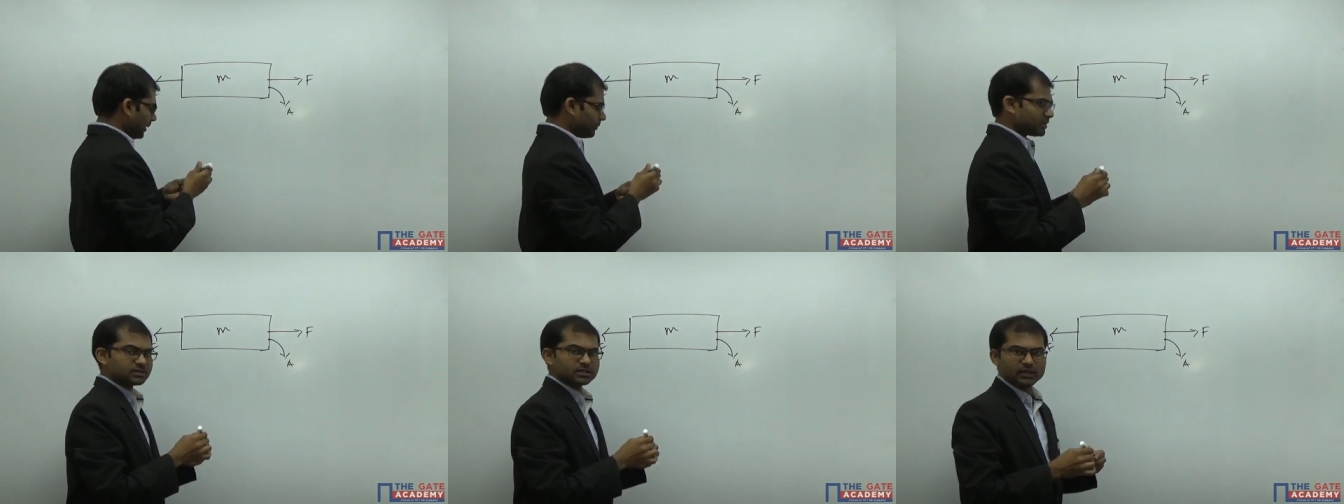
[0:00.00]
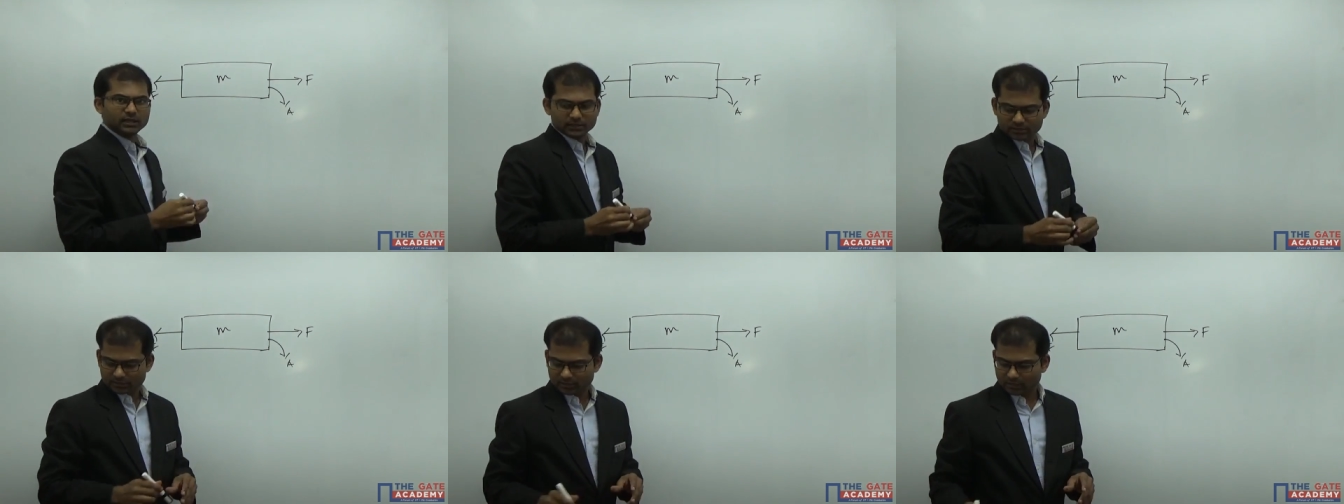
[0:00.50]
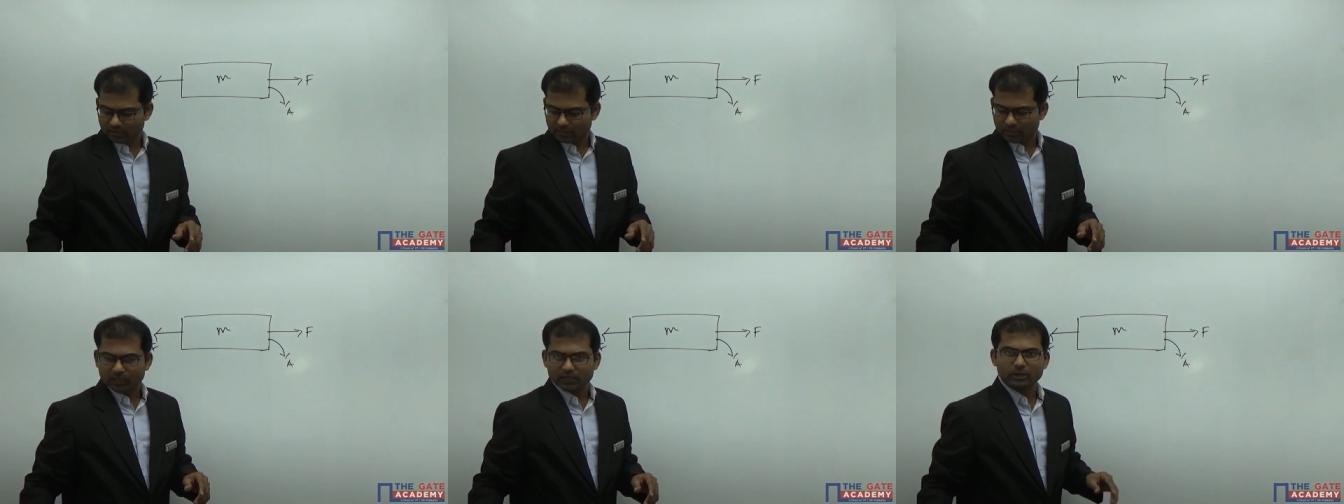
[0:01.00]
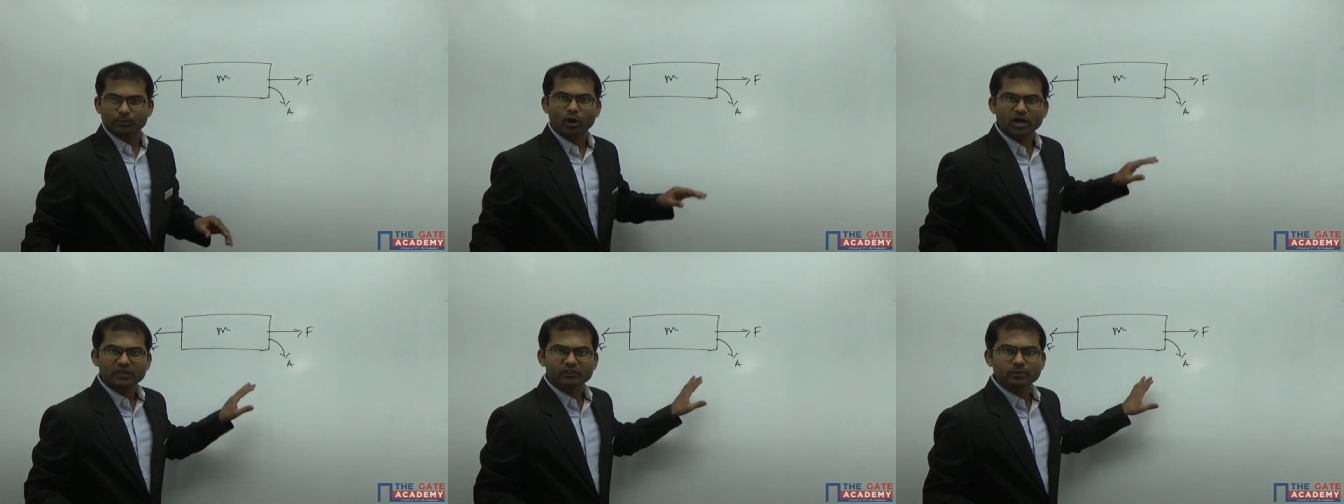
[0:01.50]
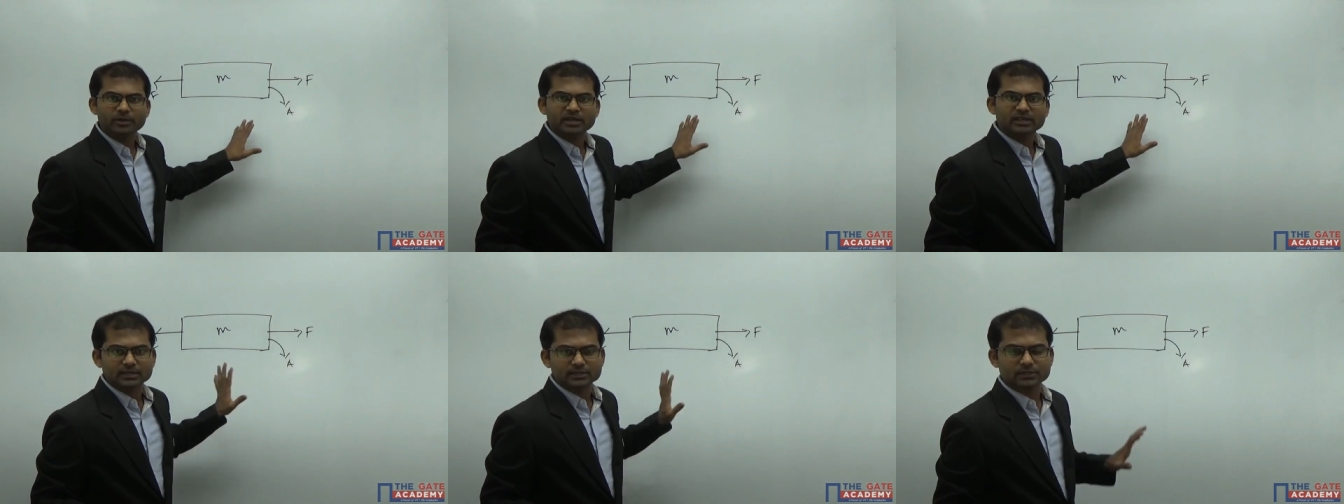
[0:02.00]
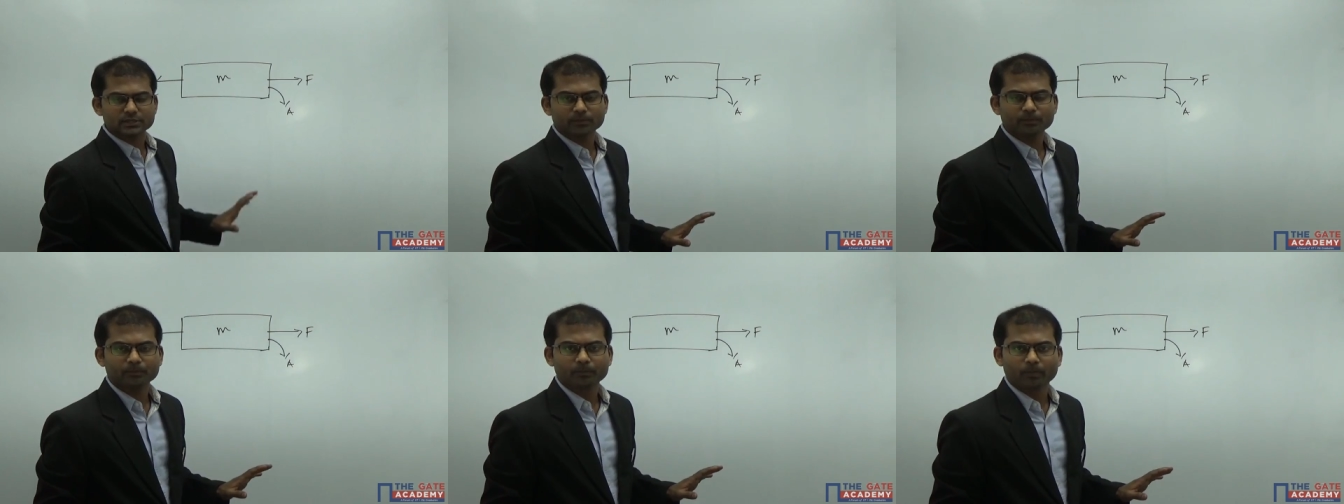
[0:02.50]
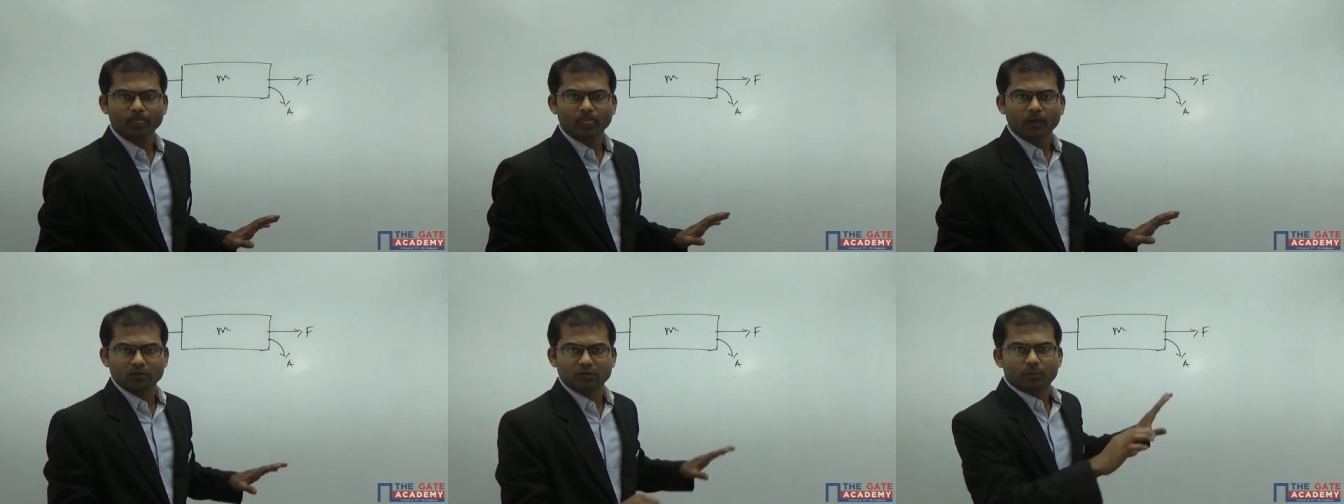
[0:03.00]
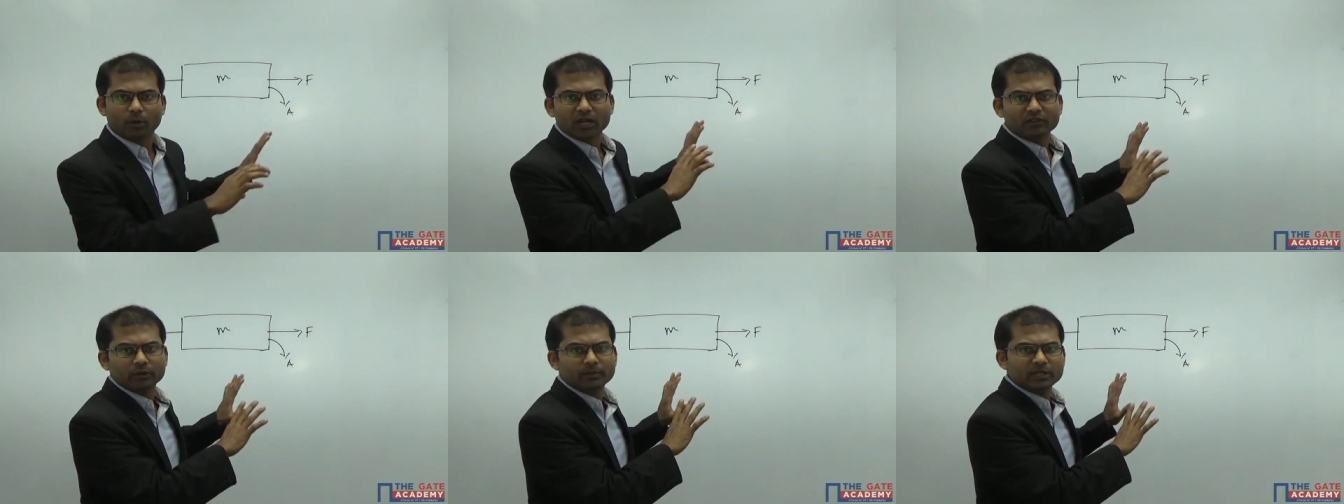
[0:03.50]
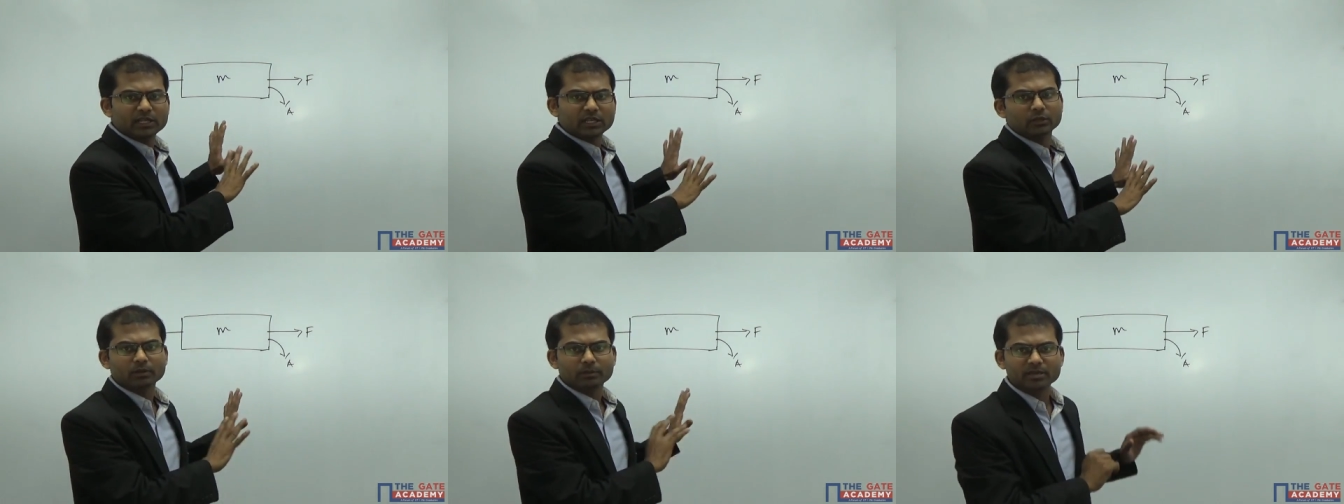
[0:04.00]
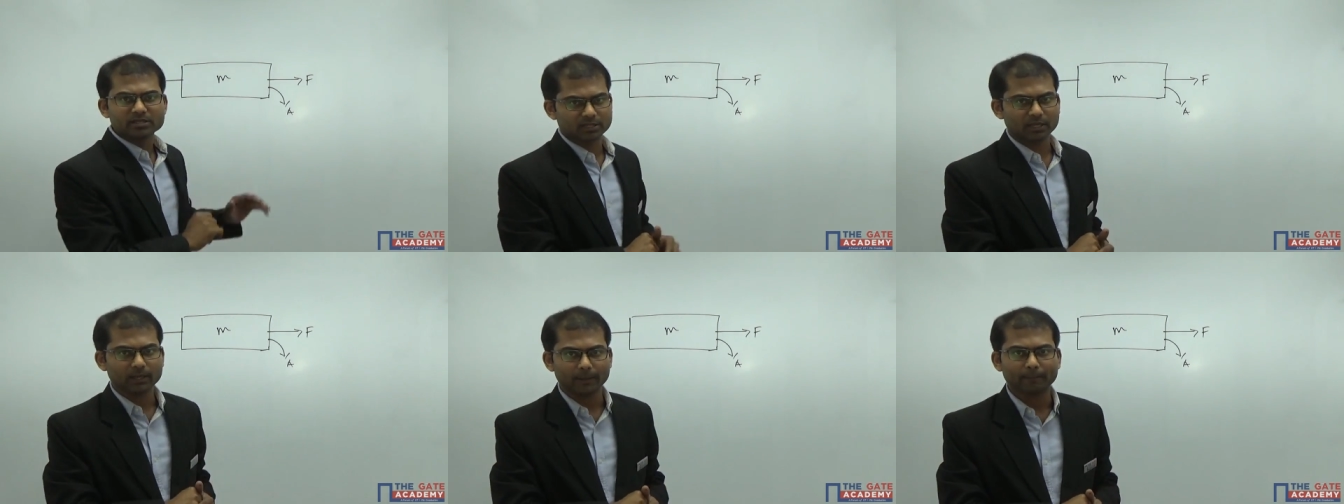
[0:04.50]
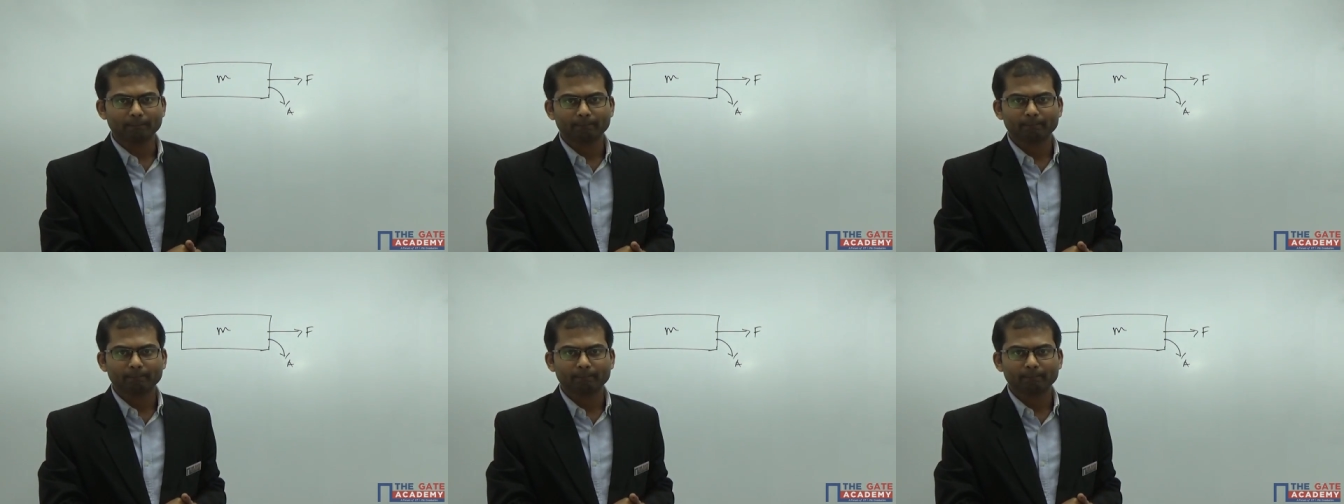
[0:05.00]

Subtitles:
happens is, the body will be at rest, or the body will be in equilibrium basically.